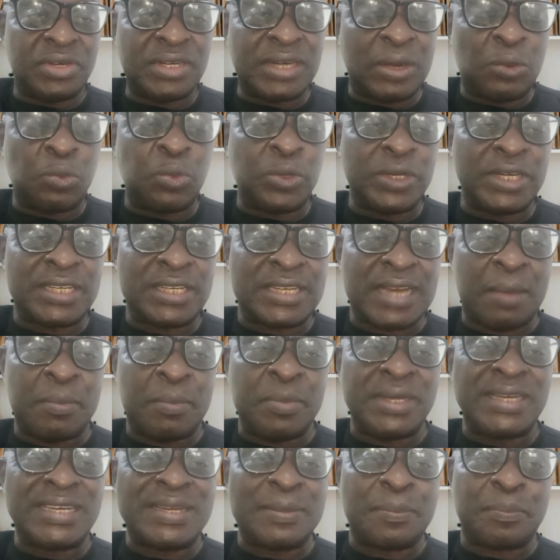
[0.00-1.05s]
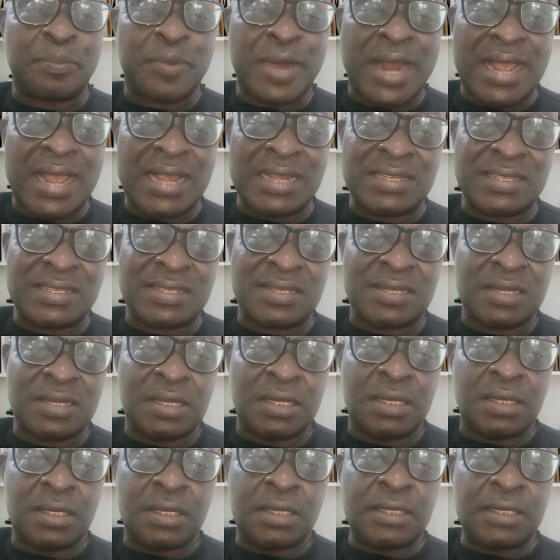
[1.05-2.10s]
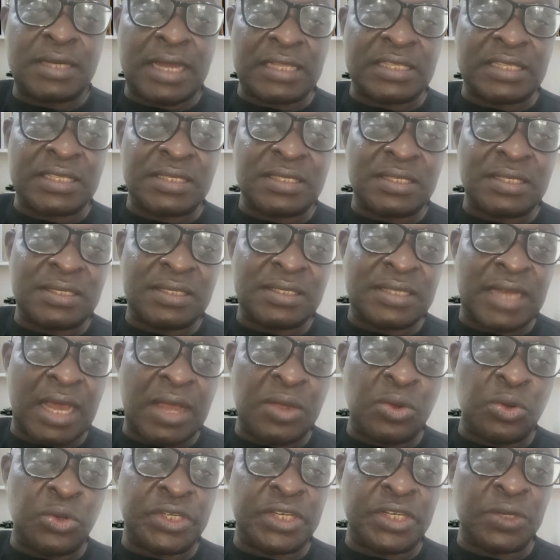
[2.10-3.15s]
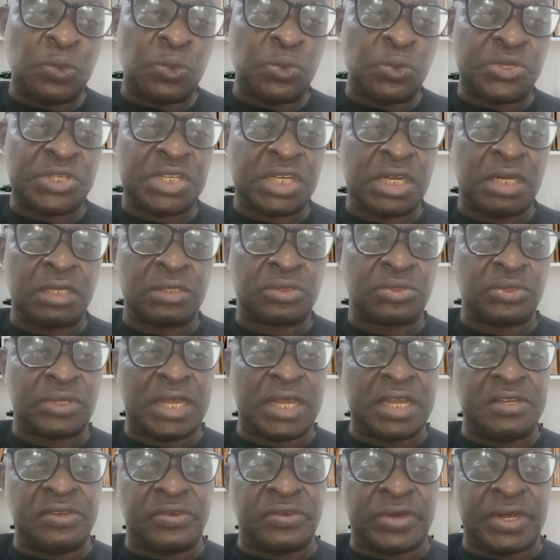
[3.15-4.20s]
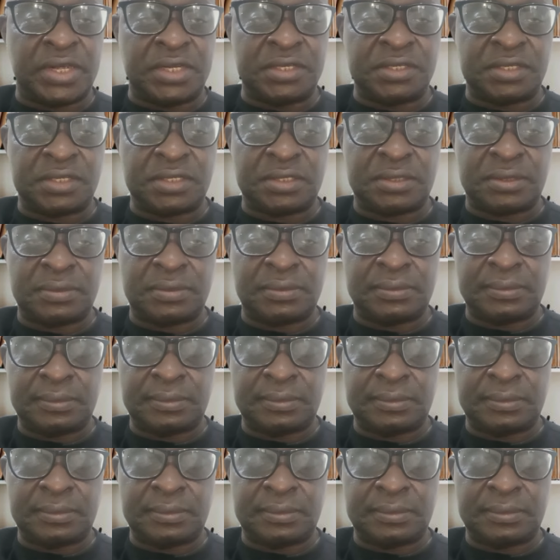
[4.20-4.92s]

that will determine the price that Dangote will sell to Nigerians.